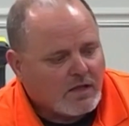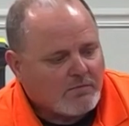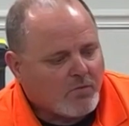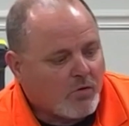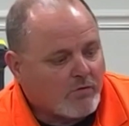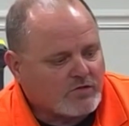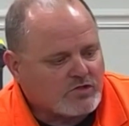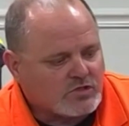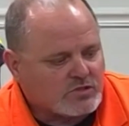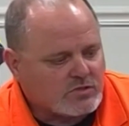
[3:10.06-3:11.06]
more of it's
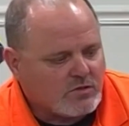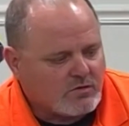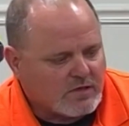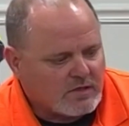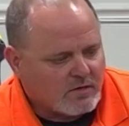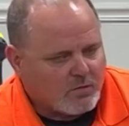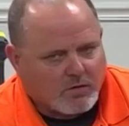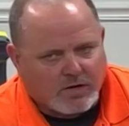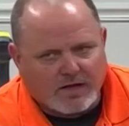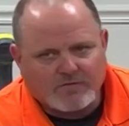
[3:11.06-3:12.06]
just you know getting the
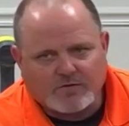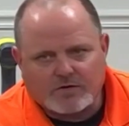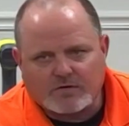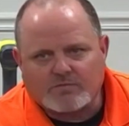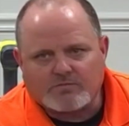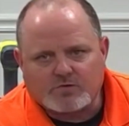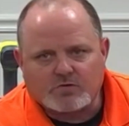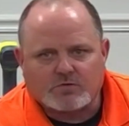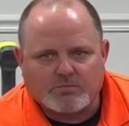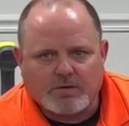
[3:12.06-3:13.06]
word out there to,
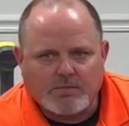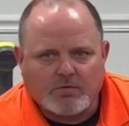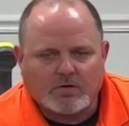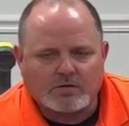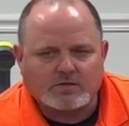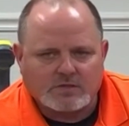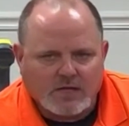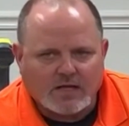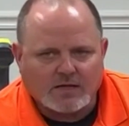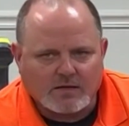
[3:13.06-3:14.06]
to people
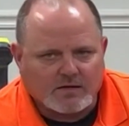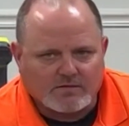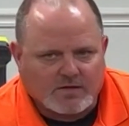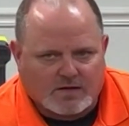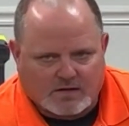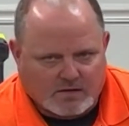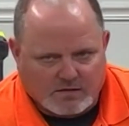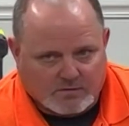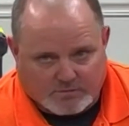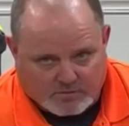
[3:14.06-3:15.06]
understand that it's not any
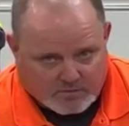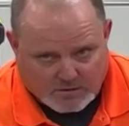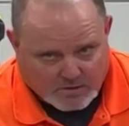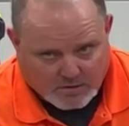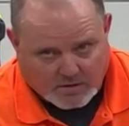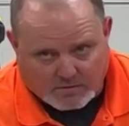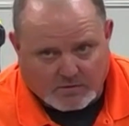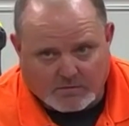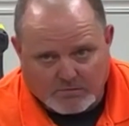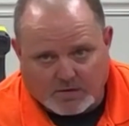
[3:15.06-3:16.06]
different than any other
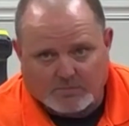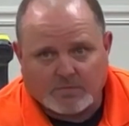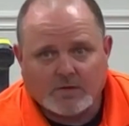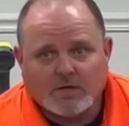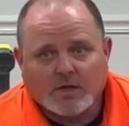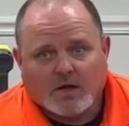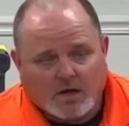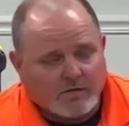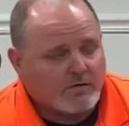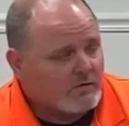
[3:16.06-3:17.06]
heat pump
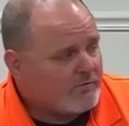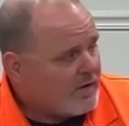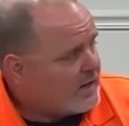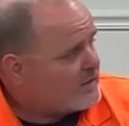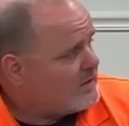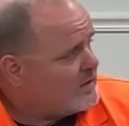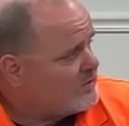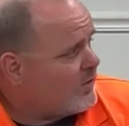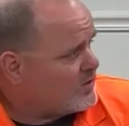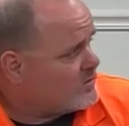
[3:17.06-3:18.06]
other than the fact as
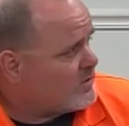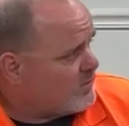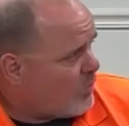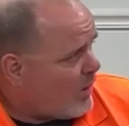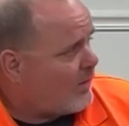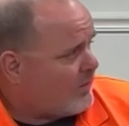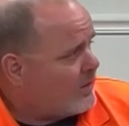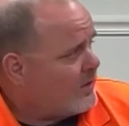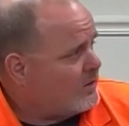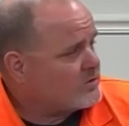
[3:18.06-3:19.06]
far as
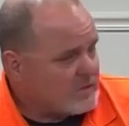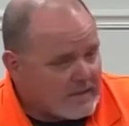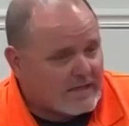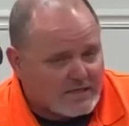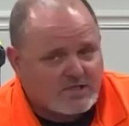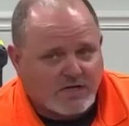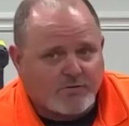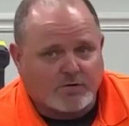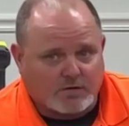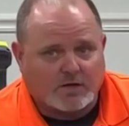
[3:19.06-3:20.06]
wiring goes. It is
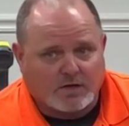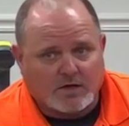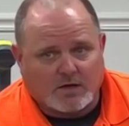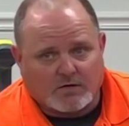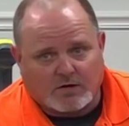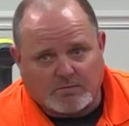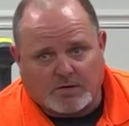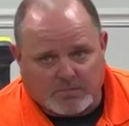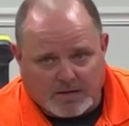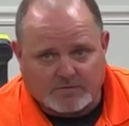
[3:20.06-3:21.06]
different than any other heat
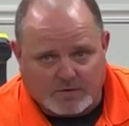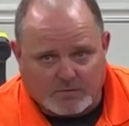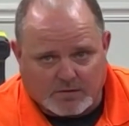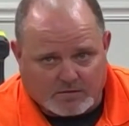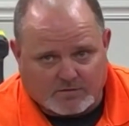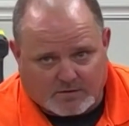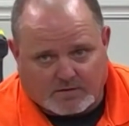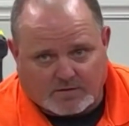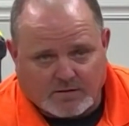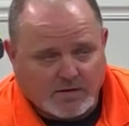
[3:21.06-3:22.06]
pump out there because it's
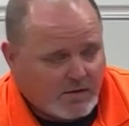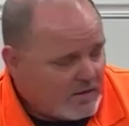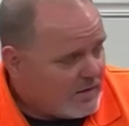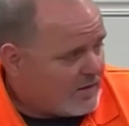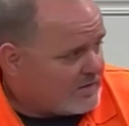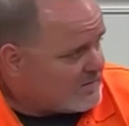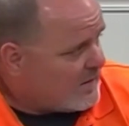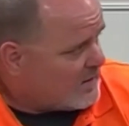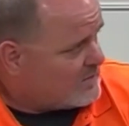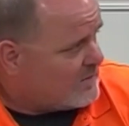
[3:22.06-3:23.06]
got it has
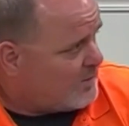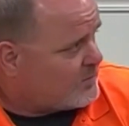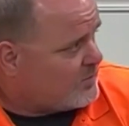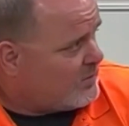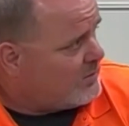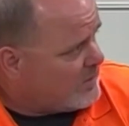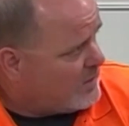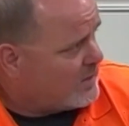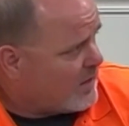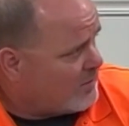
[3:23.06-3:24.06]
exceptional
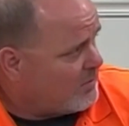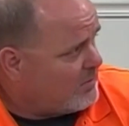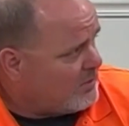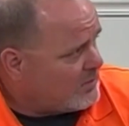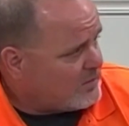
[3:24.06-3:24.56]
heating capability.